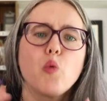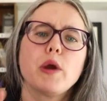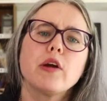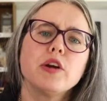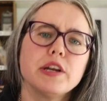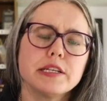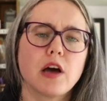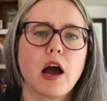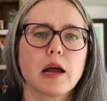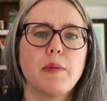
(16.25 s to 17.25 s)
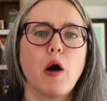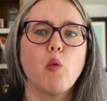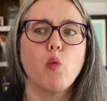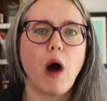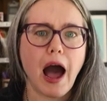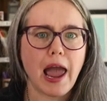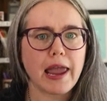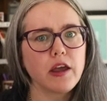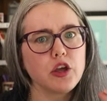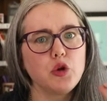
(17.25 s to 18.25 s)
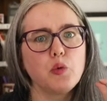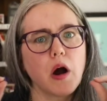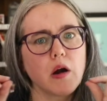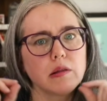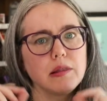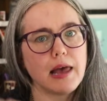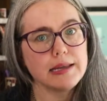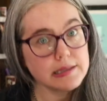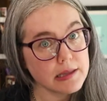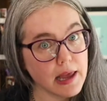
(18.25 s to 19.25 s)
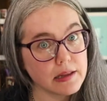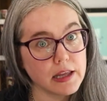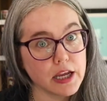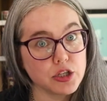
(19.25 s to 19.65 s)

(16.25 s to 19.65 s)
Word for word: We are going to talk about why you are less likely